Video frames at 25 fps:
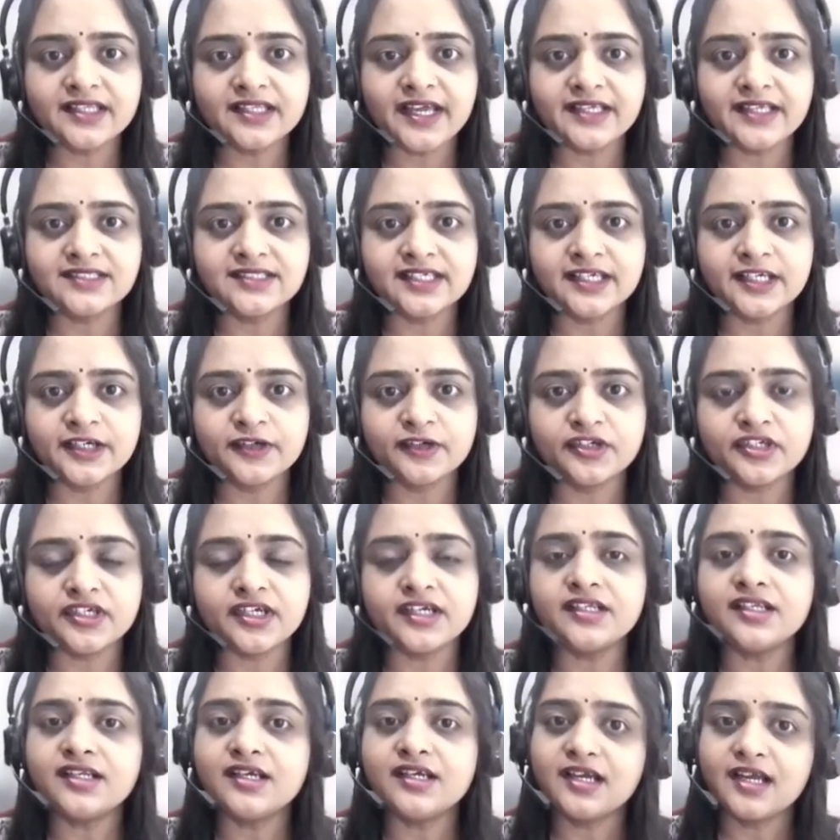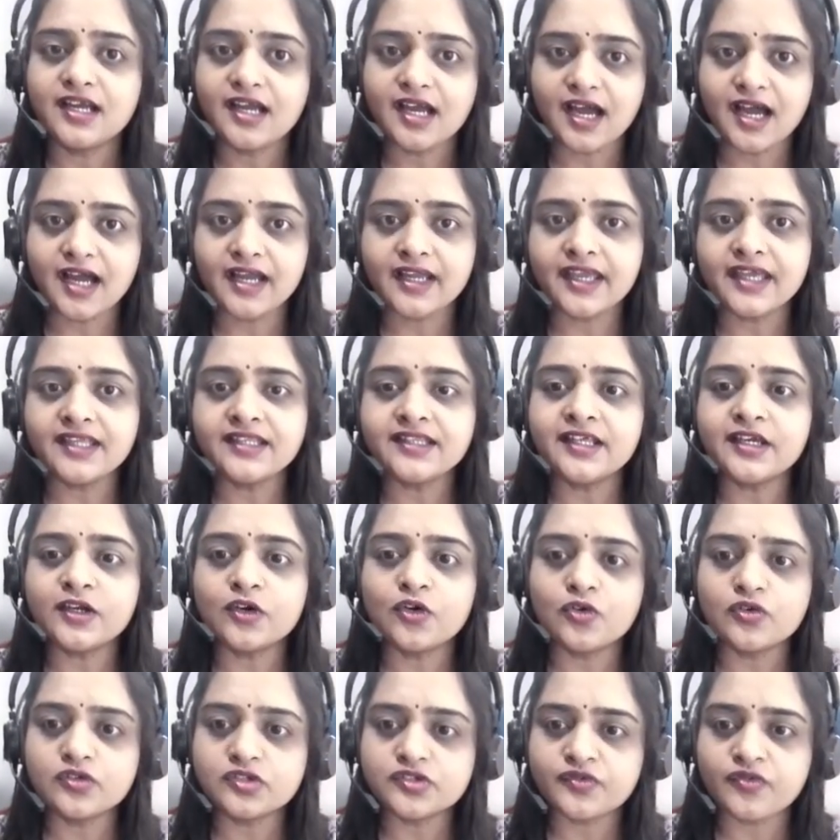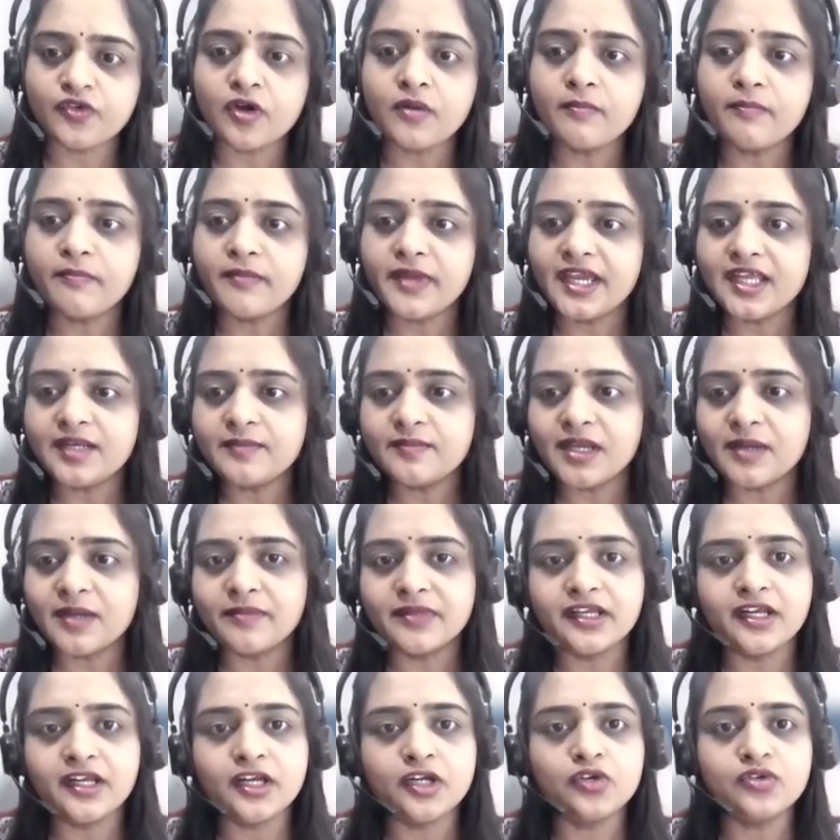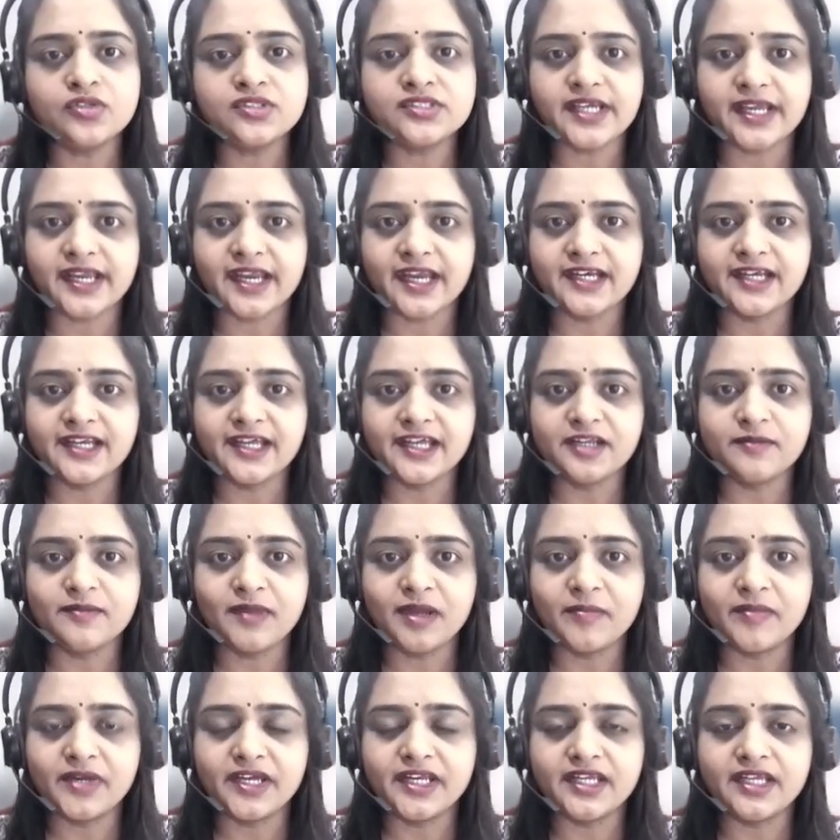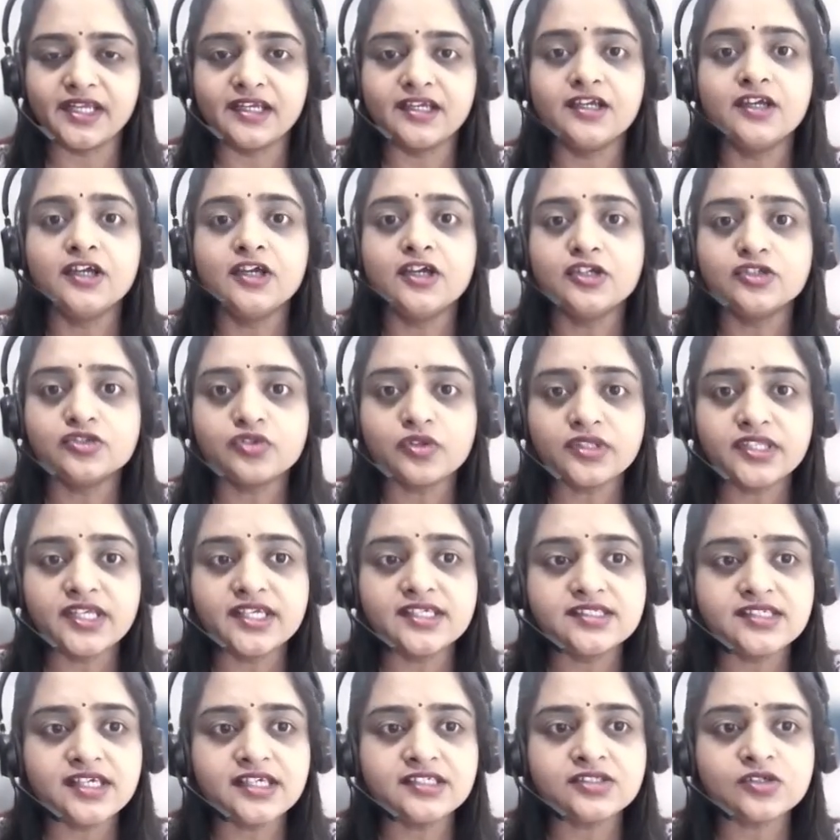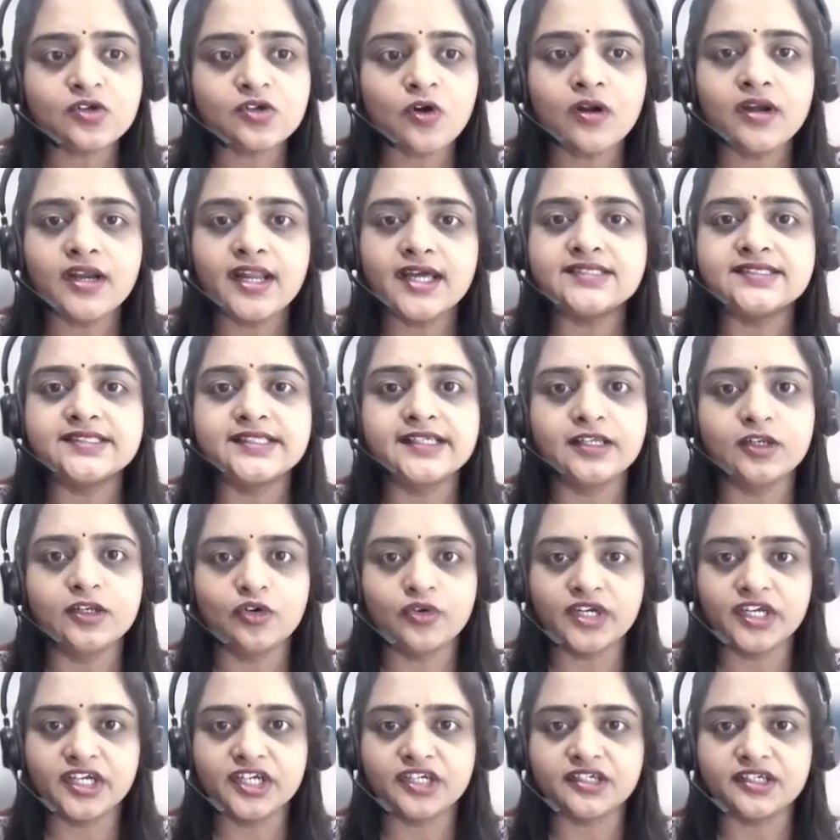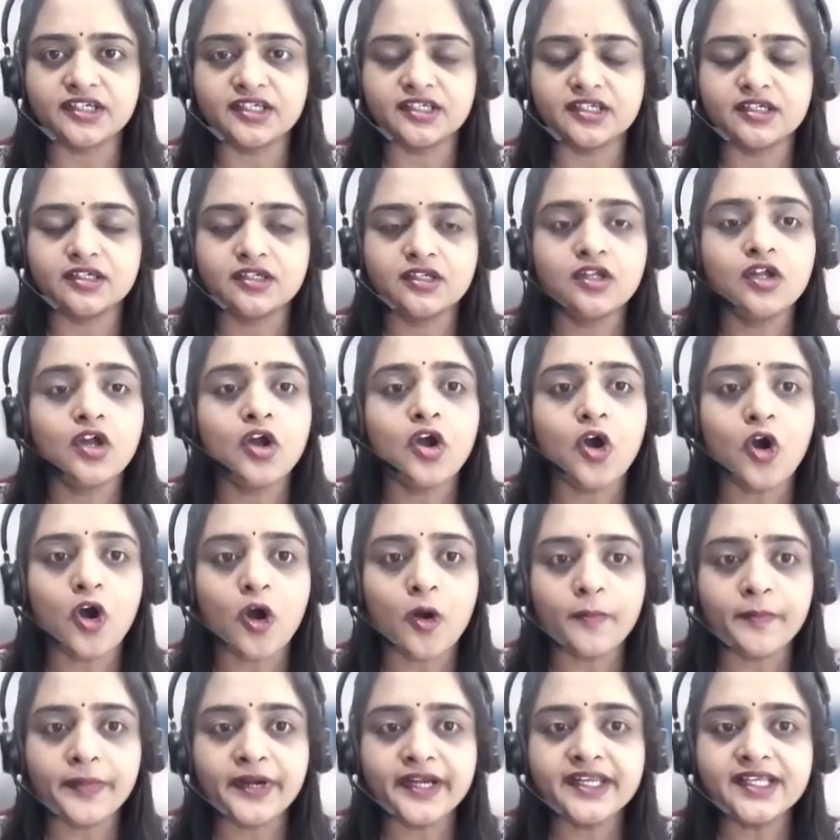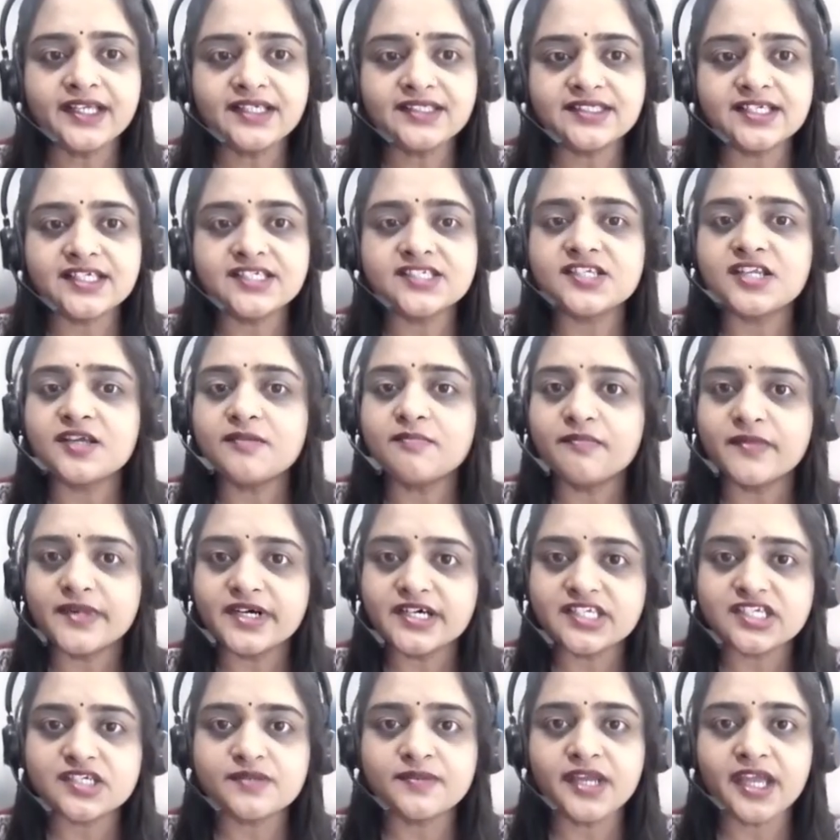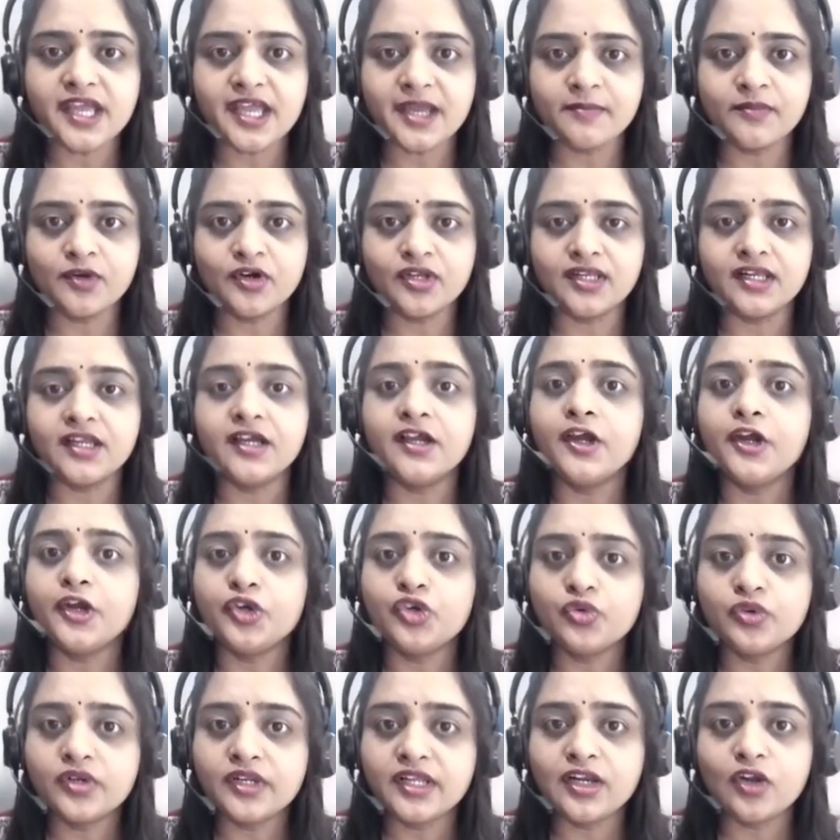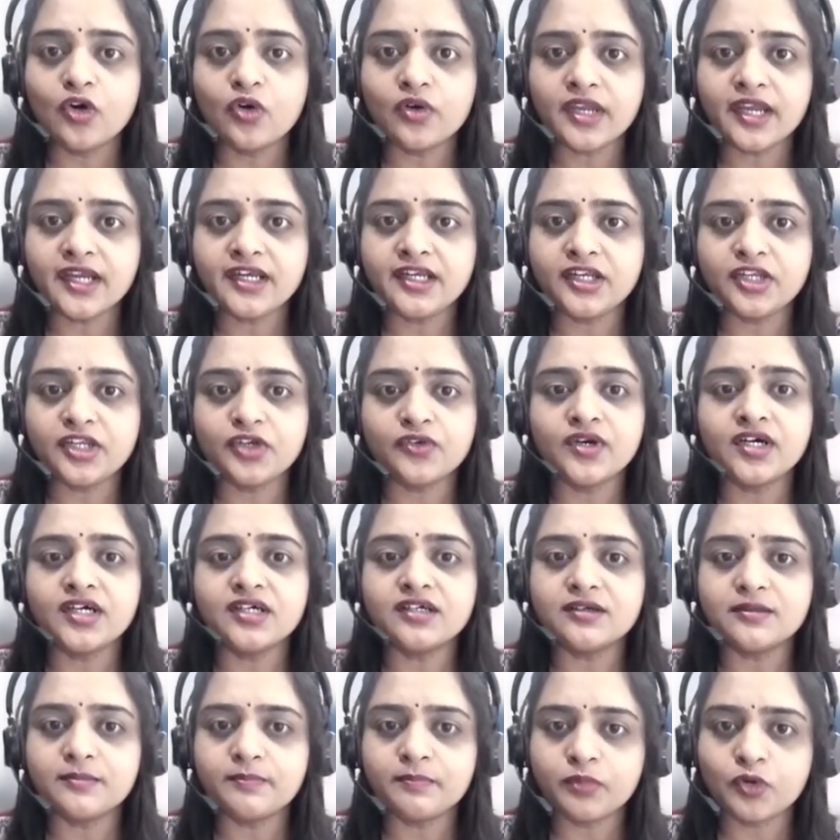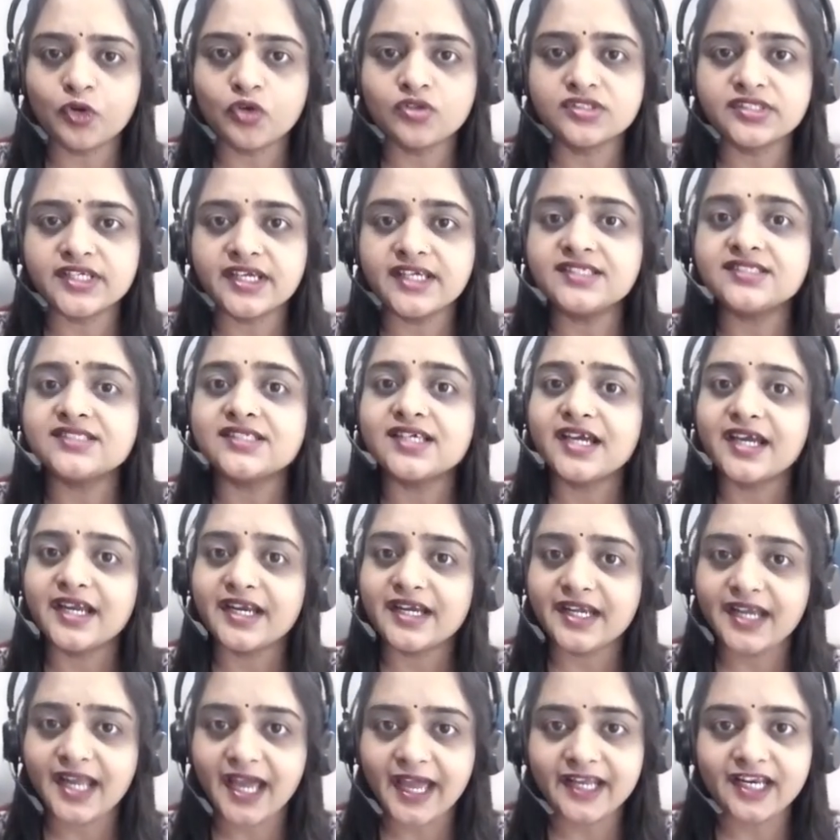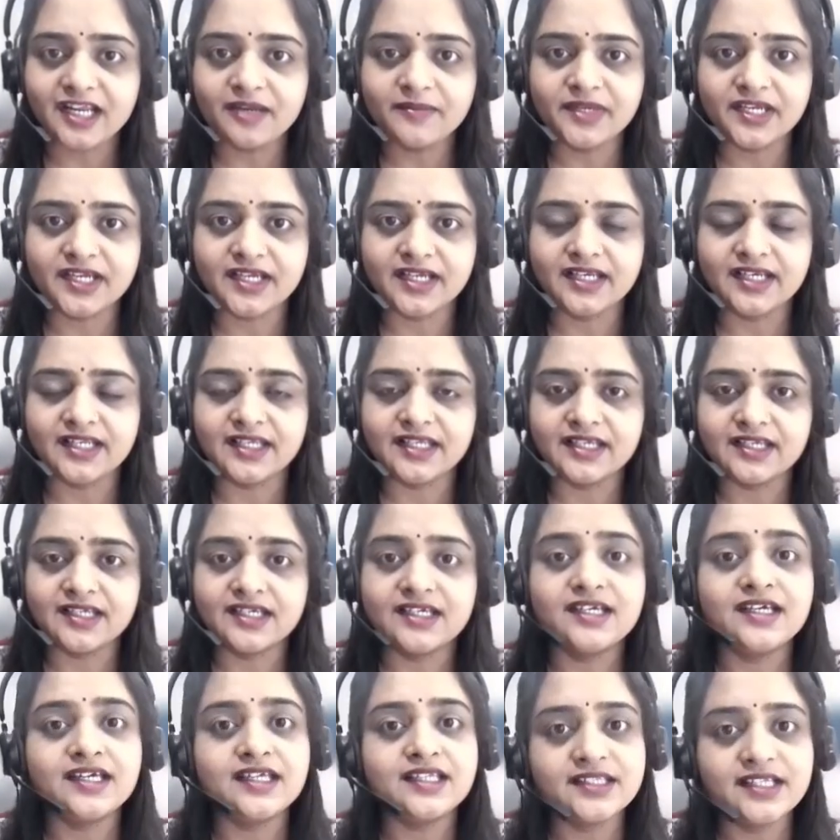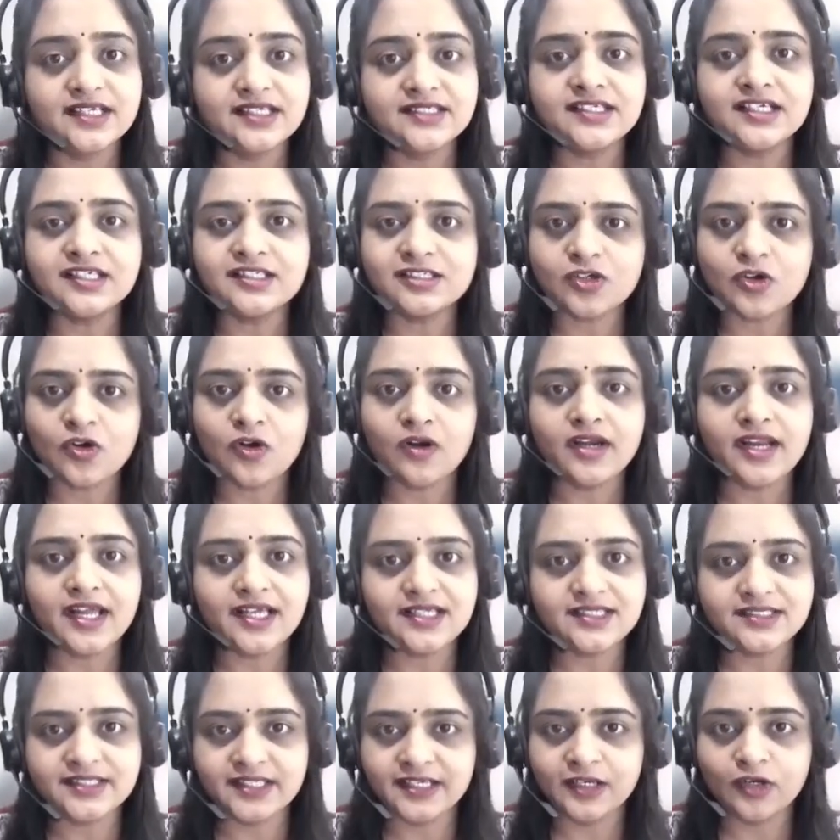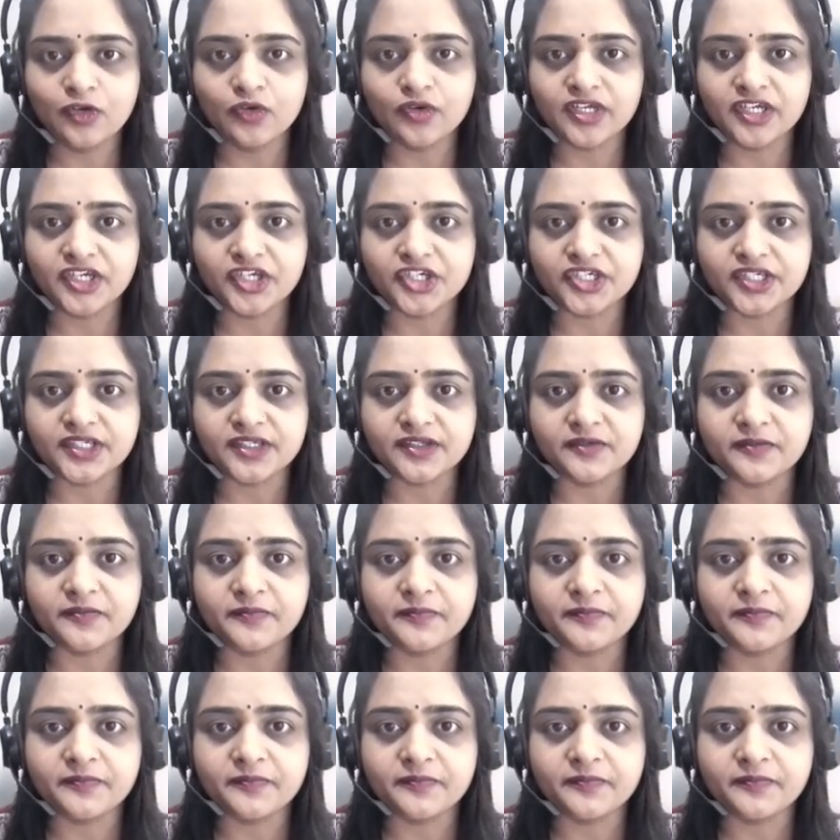the execution again they goes from main memory to secondary memory. So this is called as relocation. Operating system must be able to relocate your process dynamically. This is called as relocation.